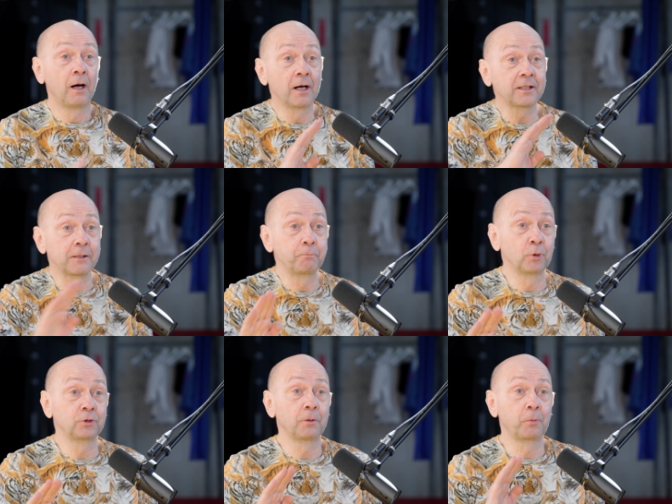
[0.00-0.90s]
100%
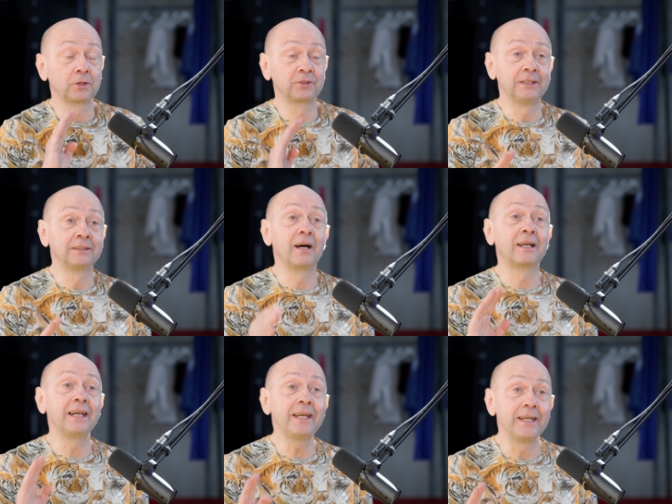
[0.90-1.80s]

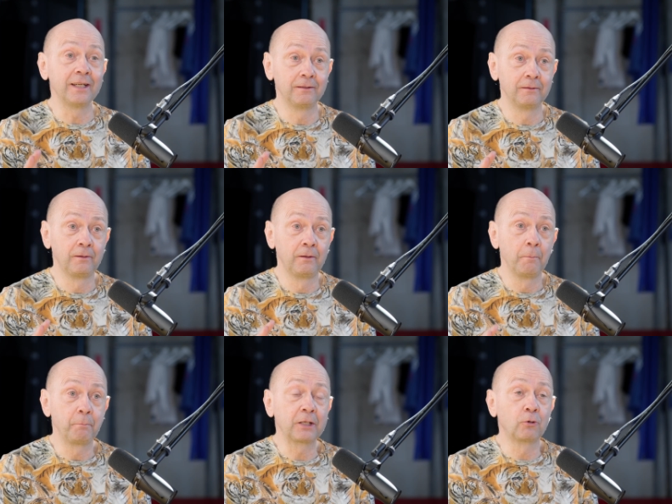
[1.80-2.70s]
agree,
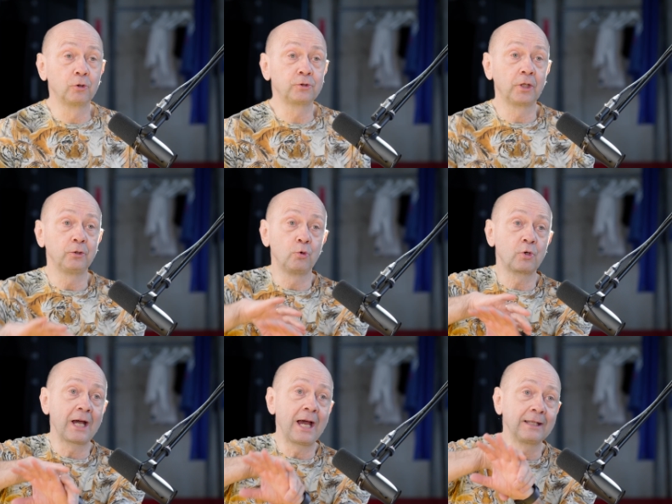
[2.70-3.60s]
because you
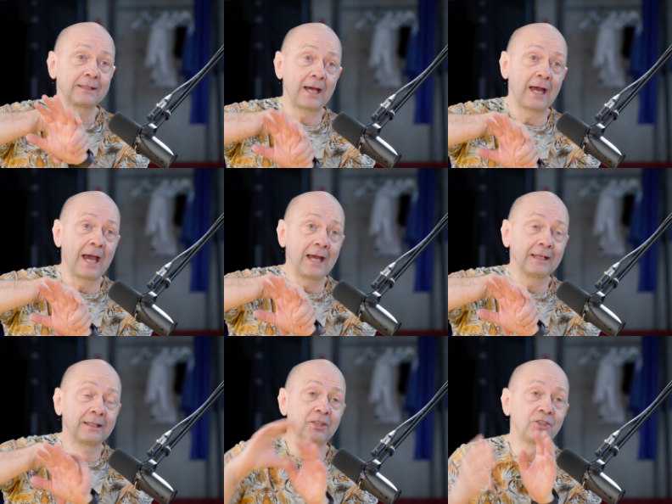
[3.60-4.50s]
can't
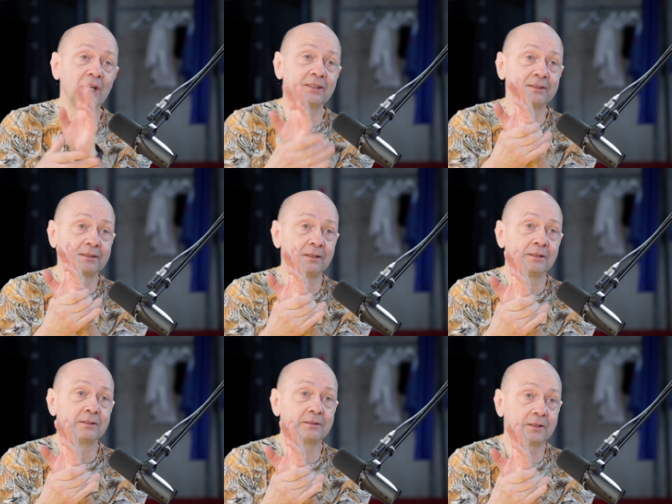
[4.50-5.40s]
hang just
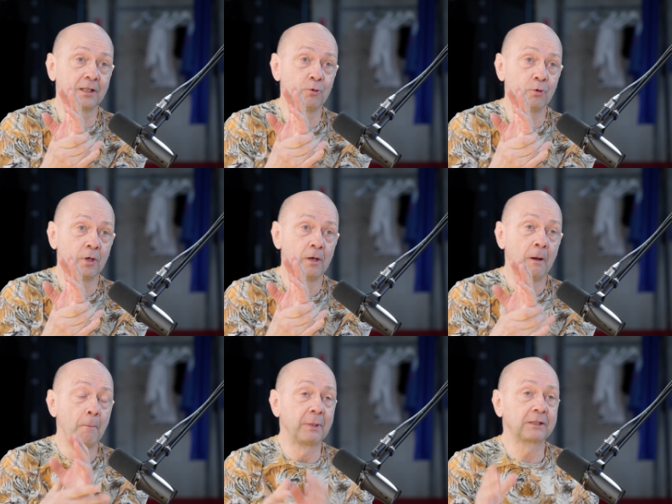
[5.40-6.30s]
so.
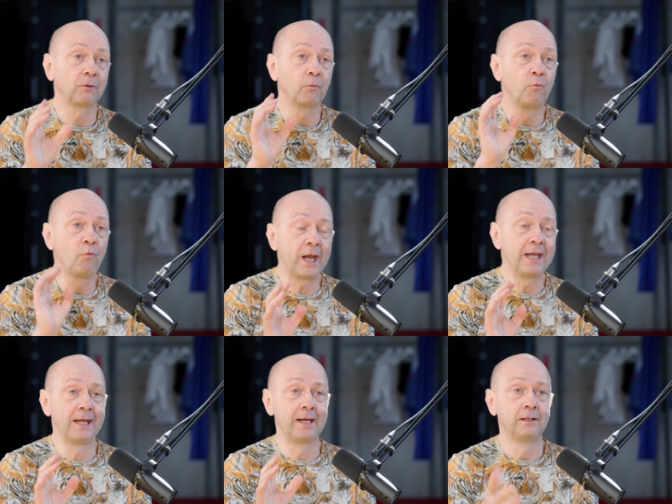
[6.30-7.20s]
But
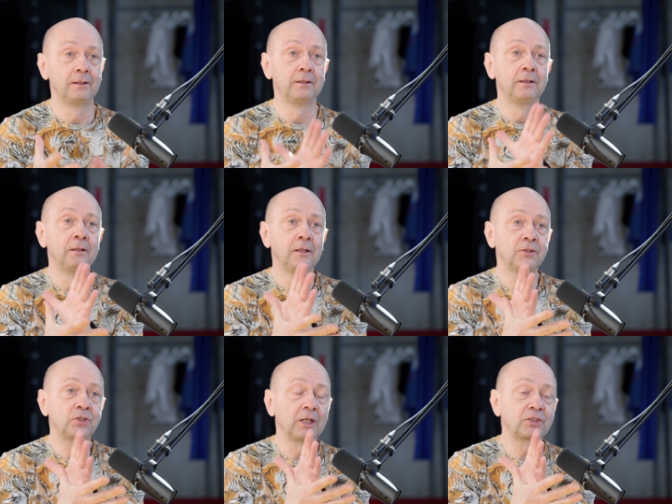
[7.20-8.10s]
when a